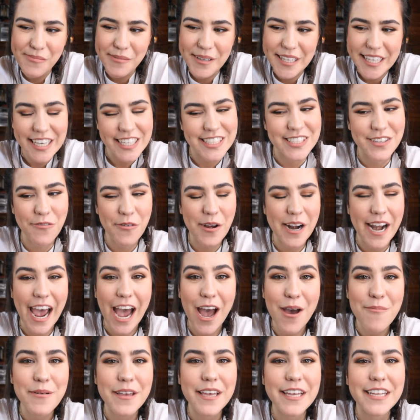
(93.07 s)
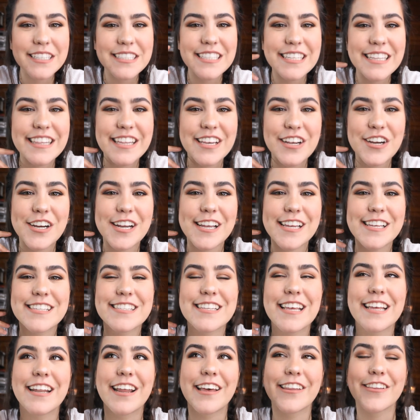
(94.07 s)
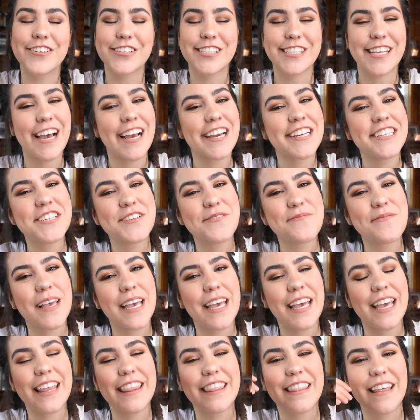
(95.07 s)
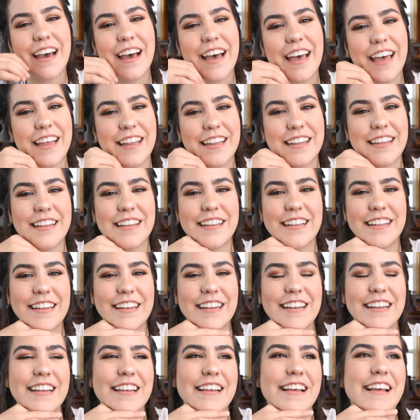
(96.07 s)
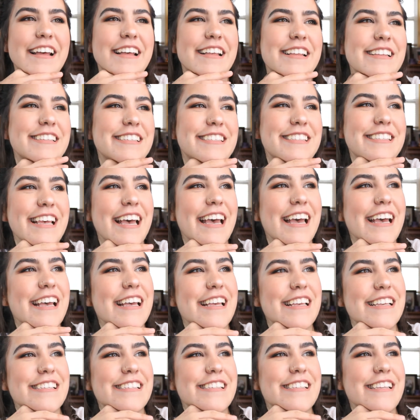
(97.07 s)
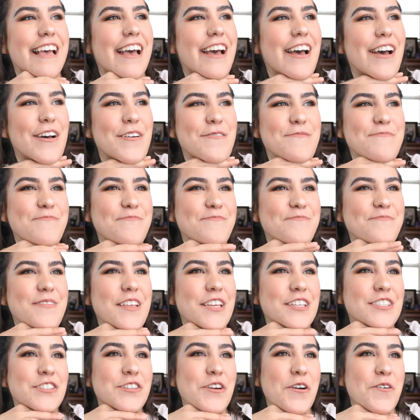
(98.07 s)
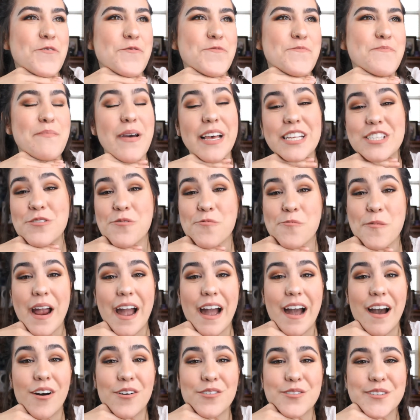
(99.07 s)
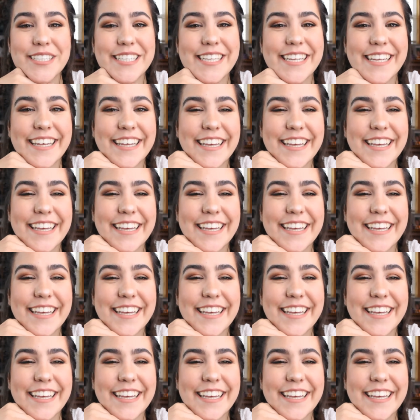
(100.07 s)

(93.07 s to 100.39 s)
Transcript: Because of what happened, there is another side to me that says um, don't mess around,